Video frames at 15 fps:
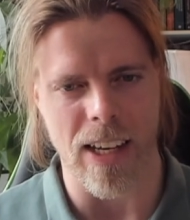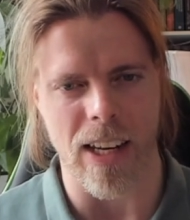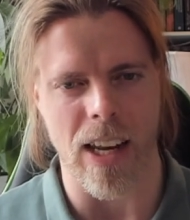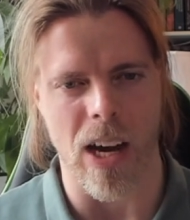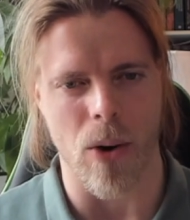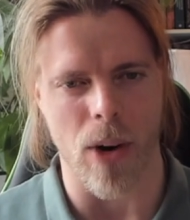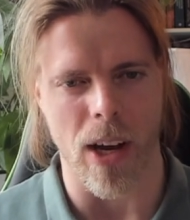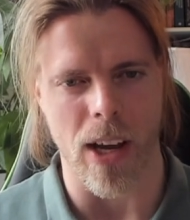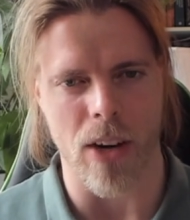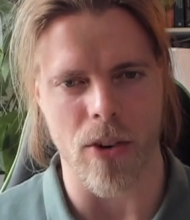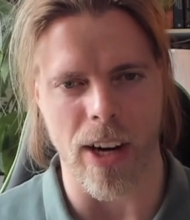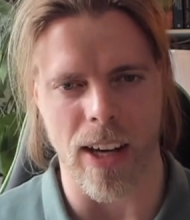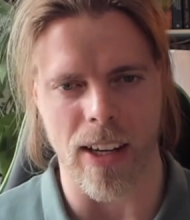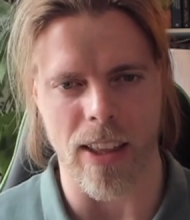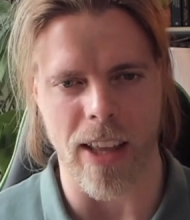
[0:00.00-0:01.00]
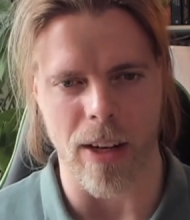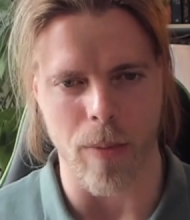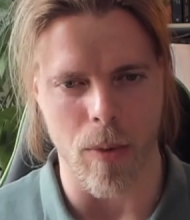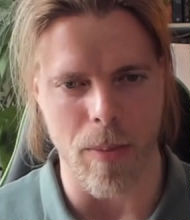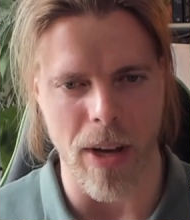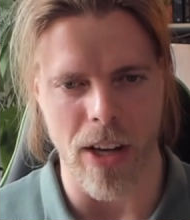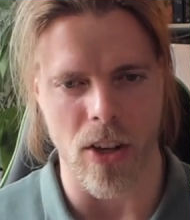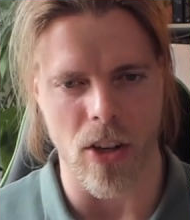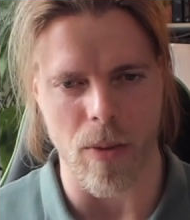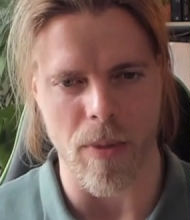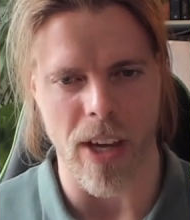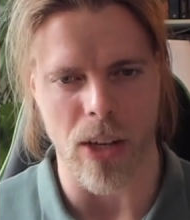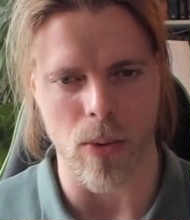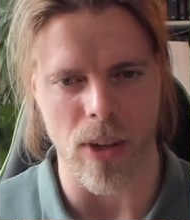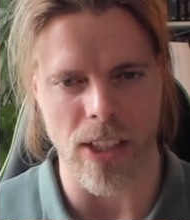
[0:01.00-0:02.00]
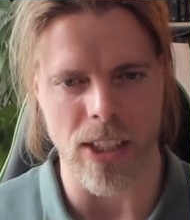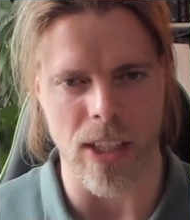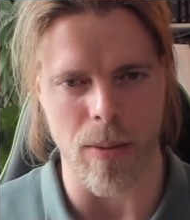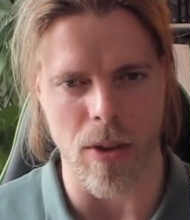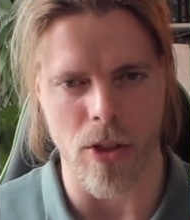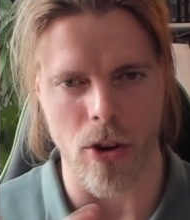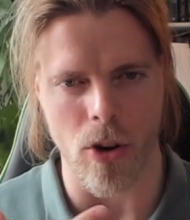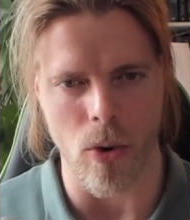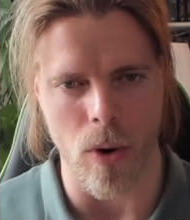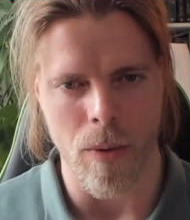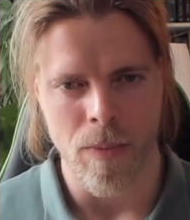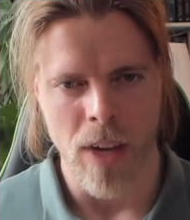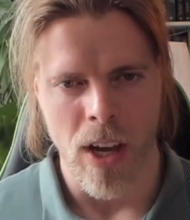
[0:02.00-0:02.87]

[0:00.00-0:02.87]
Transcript: and now I created that momentum that will see me through